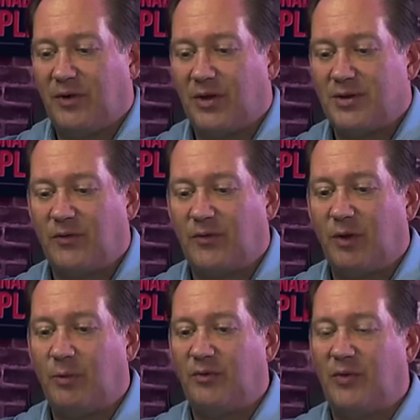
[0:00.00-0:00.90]
For those of you who
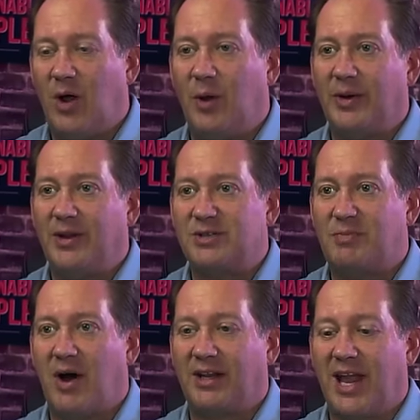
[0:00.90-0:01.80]
have been following this
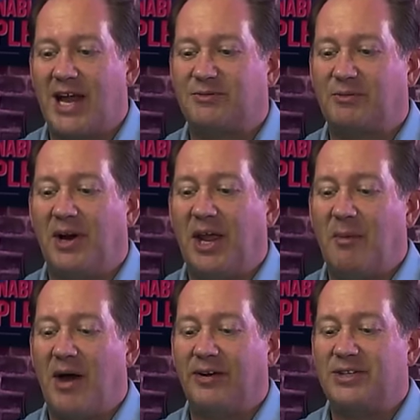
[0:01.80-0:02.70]
podcast for any
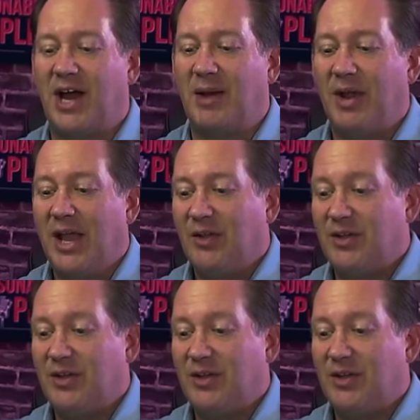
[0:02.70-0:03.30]
amount of time,